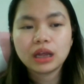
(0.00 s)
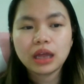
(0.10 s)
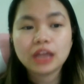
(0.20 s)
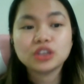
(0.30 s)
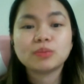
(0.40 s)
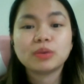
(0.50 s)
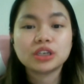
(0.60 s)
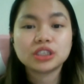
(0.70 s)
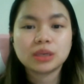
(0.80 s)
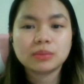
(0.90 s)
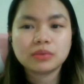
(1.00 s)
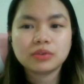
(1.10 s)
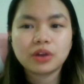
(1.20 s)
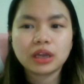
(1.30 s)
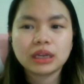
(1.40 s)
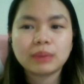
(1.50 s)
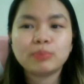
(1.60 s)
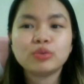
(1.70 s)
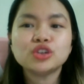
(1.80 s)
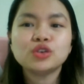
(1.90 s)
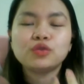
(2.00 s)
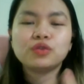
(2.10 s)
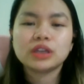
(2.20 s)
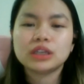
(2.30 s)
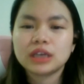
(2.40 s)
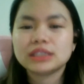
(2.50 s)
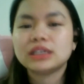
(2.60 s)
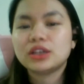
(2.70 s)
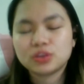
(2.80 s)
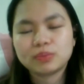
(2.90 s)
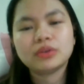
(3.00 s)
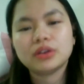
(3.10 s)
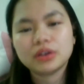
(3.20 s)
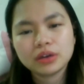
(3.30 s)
entrepreneurship, right? That push you further as an entrepreneur?